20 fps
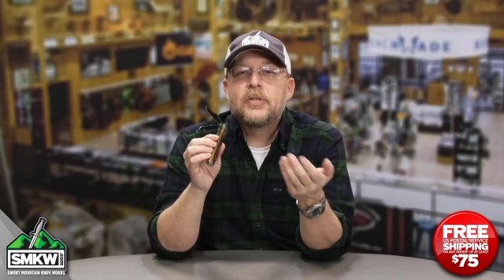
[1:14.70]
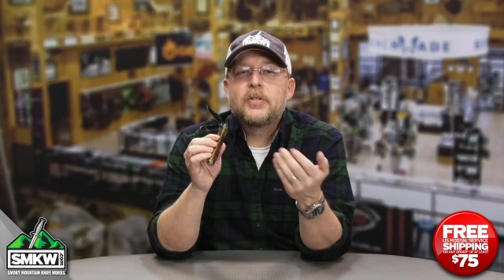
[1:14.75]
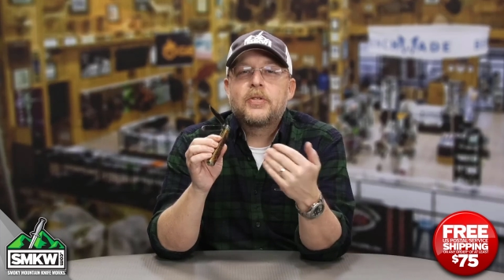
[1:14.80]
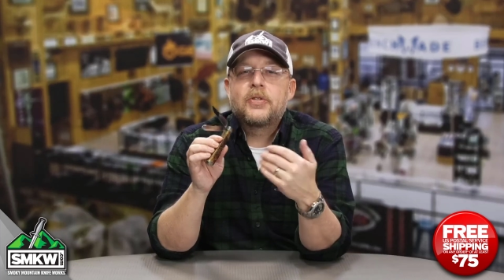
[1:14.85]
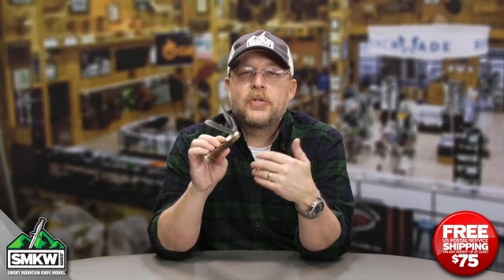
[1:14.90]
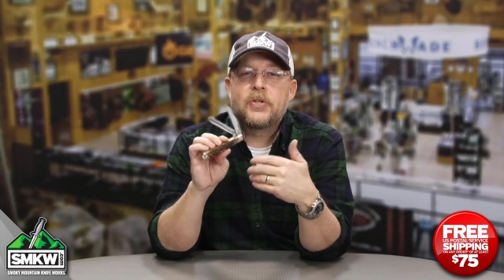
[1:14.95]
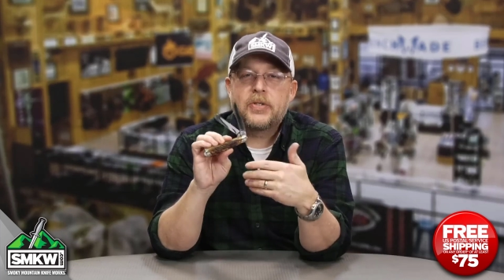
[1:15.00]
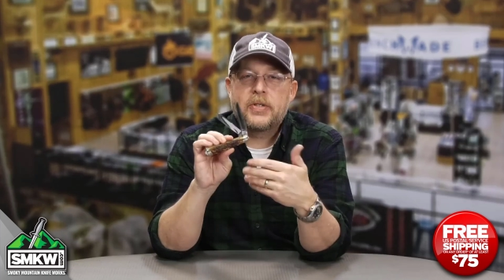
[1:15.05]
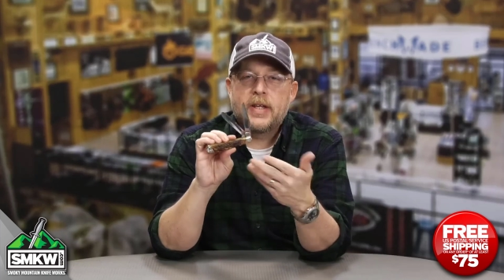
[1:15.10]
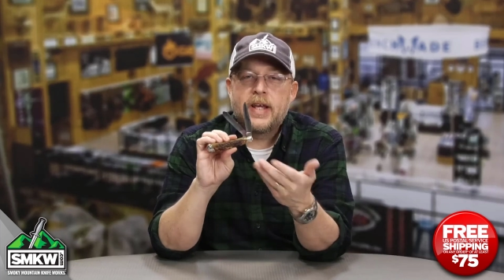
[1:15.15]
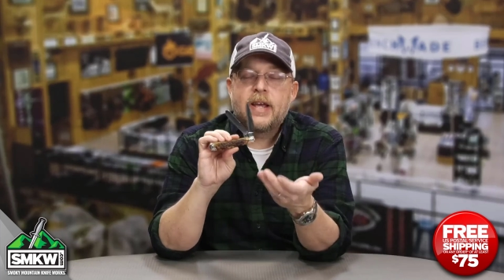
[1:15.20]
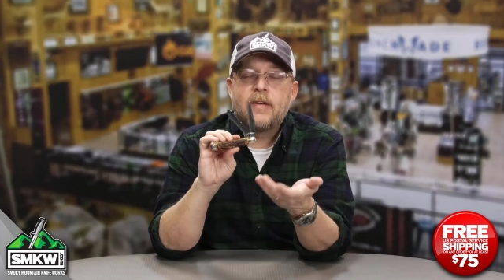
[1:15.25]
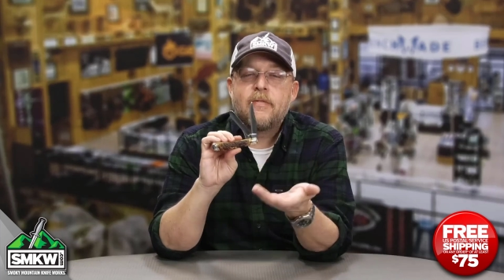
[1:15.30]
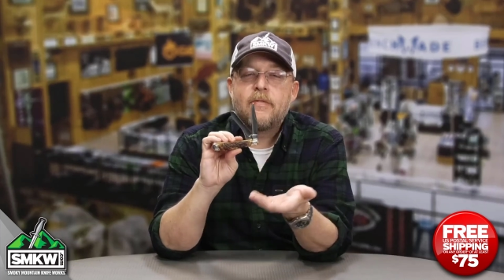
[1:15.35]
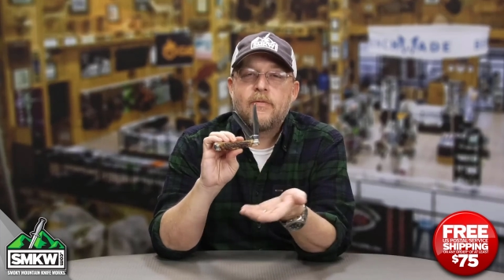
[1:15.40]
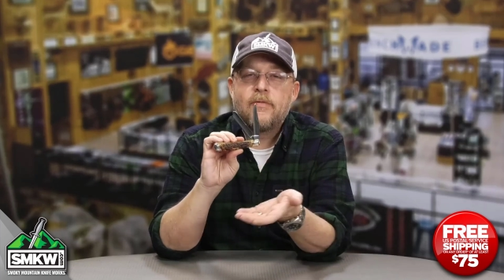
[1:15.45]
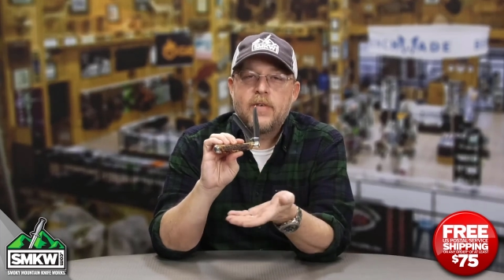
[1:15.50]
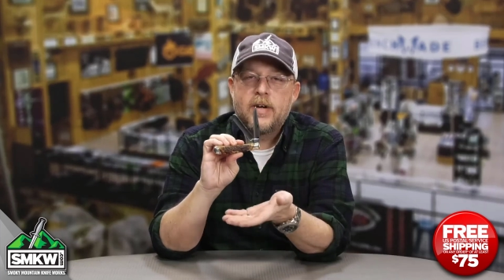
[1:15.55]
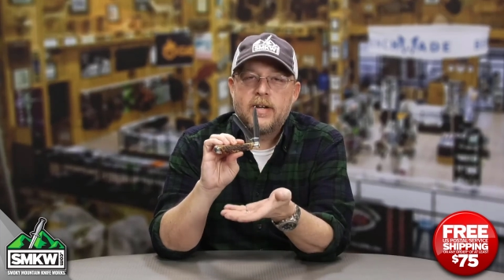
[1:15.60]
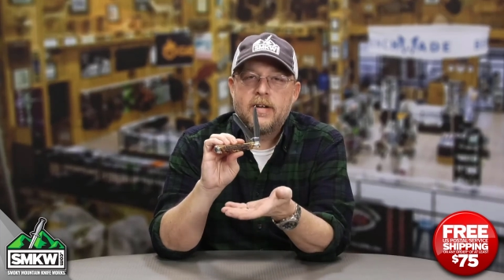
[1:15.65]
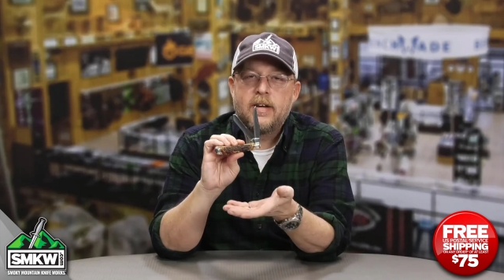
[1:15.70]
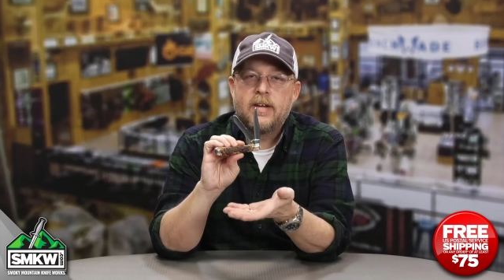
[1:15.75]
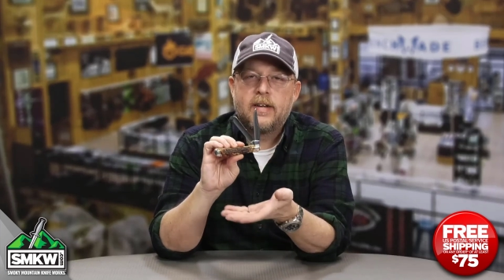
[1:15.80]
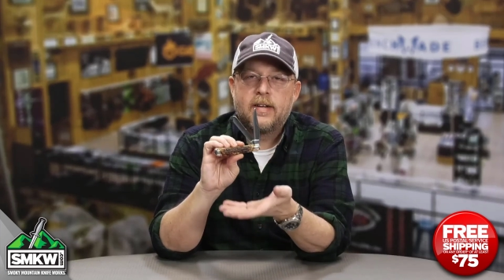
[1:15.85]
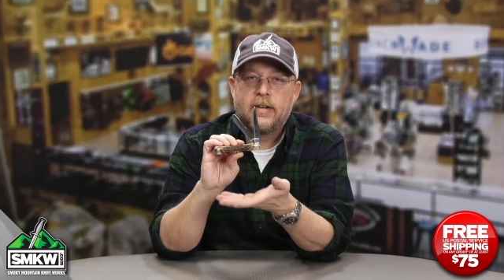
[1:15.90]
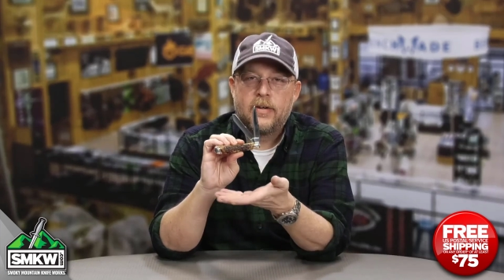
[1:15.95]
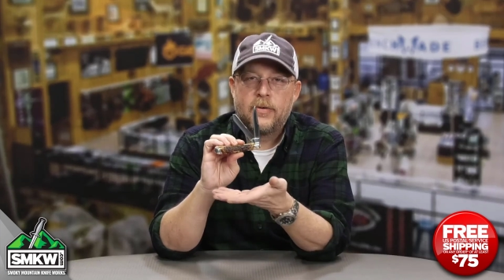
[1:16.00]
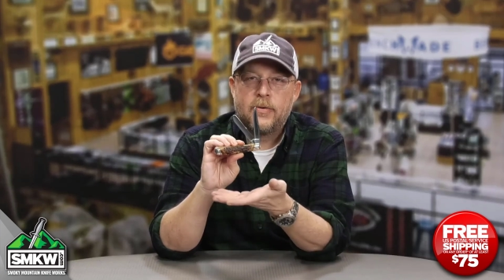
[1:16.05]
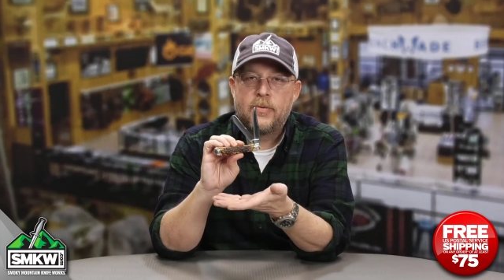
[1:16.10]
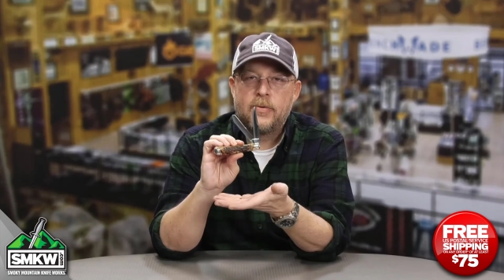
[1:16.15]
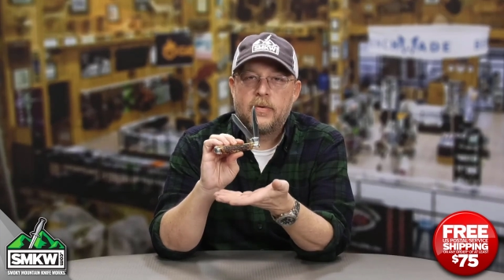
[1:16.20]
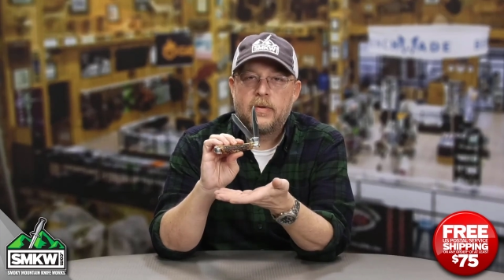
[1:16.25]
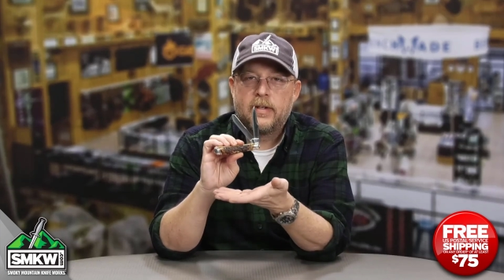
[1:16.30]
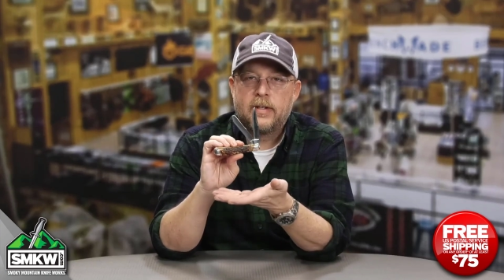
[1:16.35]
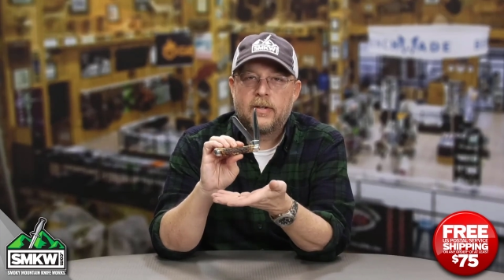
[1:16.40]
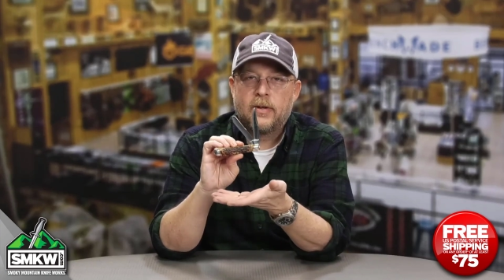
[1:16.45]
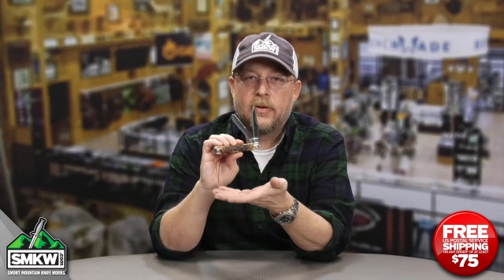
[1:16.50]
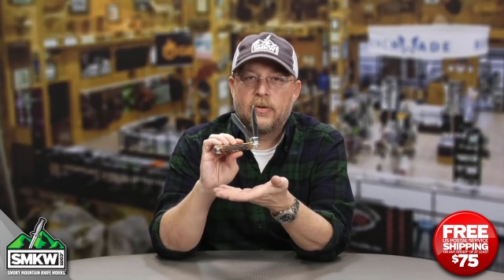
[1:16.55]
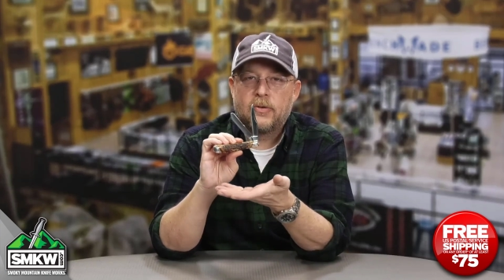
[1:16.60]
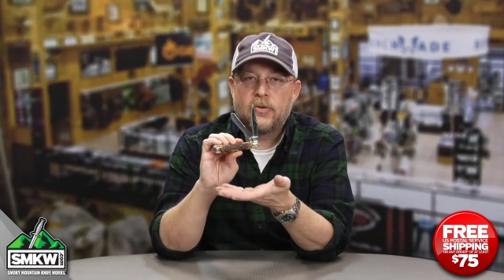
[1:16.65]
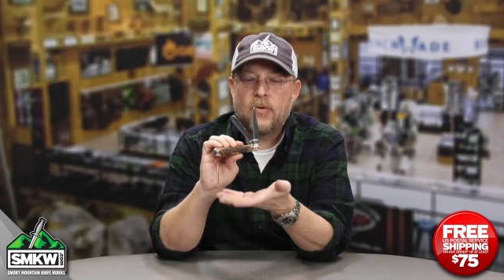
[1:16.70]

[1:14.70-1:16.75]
is just a fun new little